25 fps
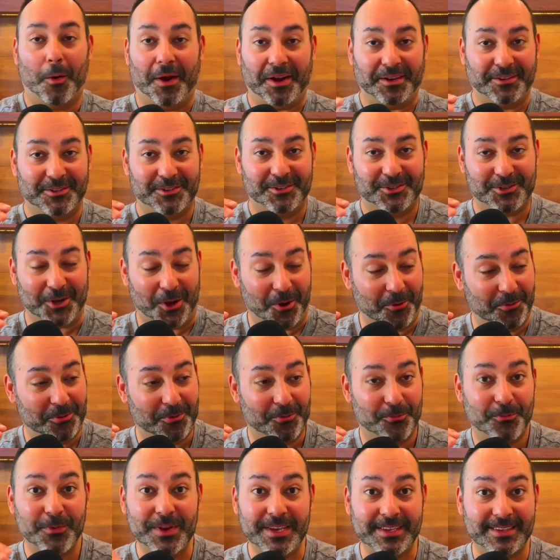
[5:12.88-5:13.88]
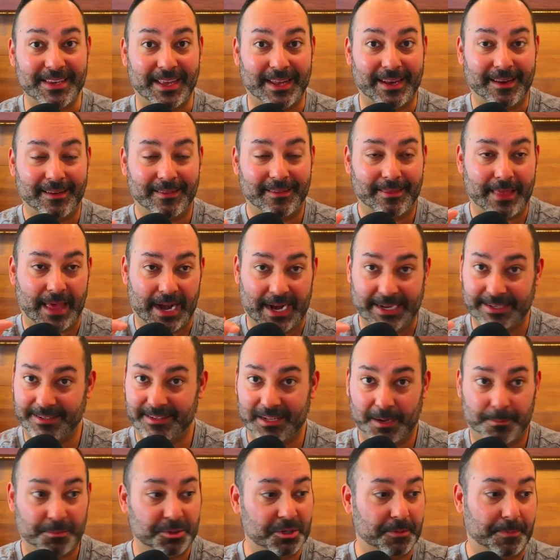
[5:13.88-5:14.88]
All right, so the reason that I
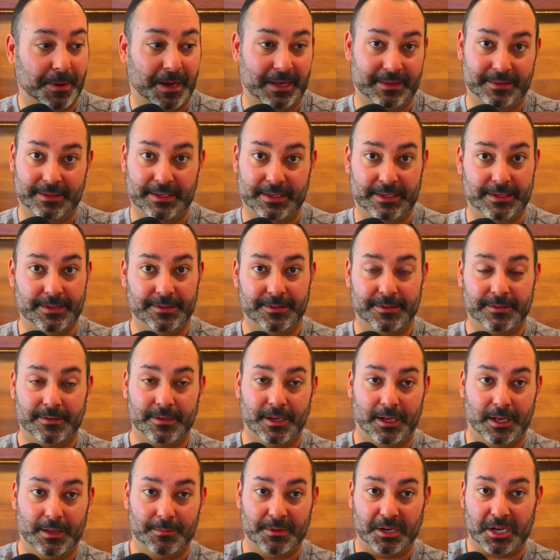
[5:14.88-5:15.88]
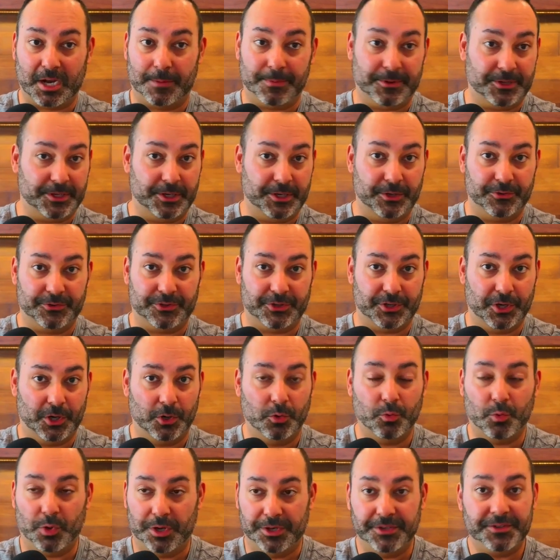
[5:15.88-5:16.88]
stumbled upon these a couple of years
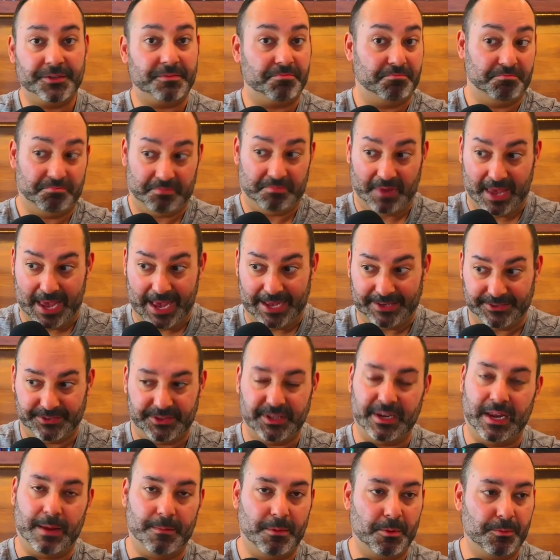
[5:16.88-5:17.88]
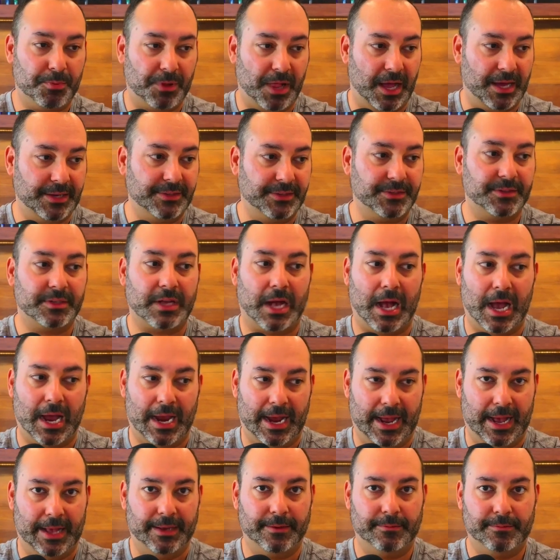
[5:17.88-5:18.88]
ago was, as the name implies,
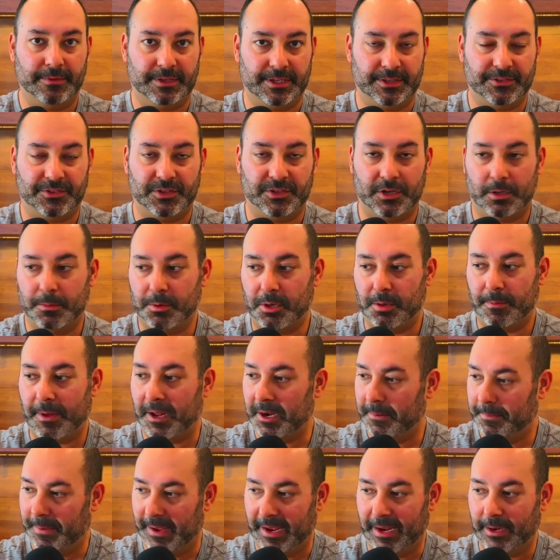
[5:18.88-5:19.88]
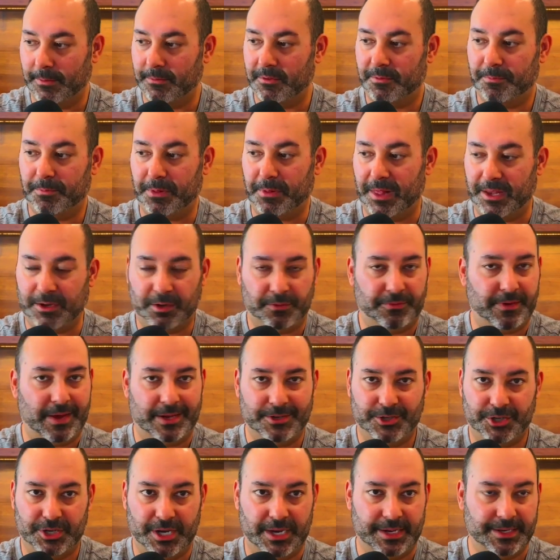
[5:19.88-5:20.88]
I had considerable amount of pain with plantar
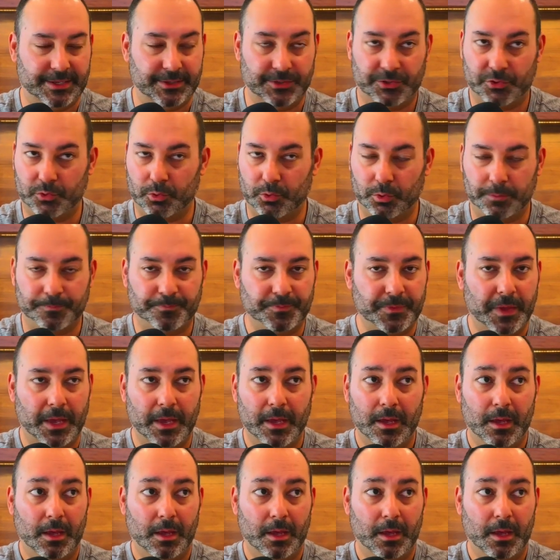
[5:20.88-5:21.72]
fasciitis, or